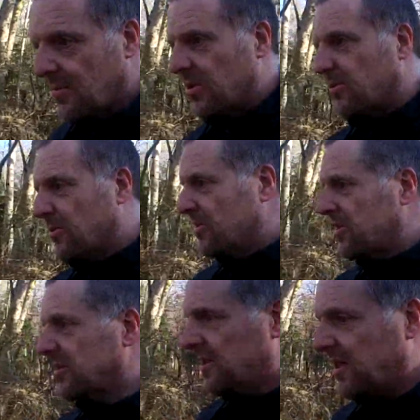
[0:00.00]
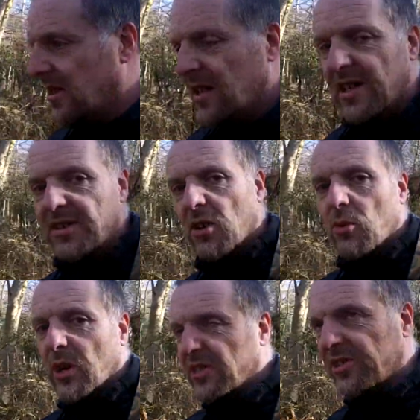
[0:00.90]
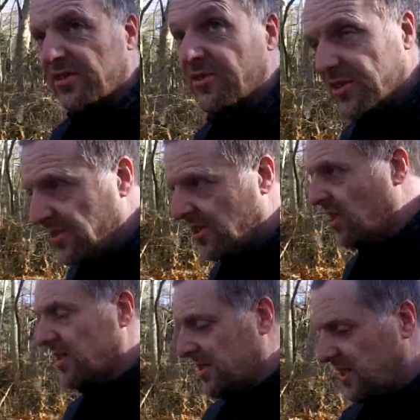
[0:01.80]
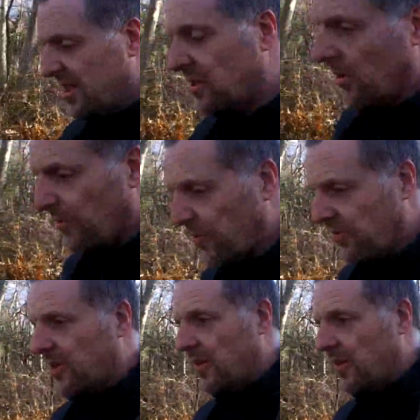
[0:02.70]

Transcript: But of course, it's in our Western society. They're not for.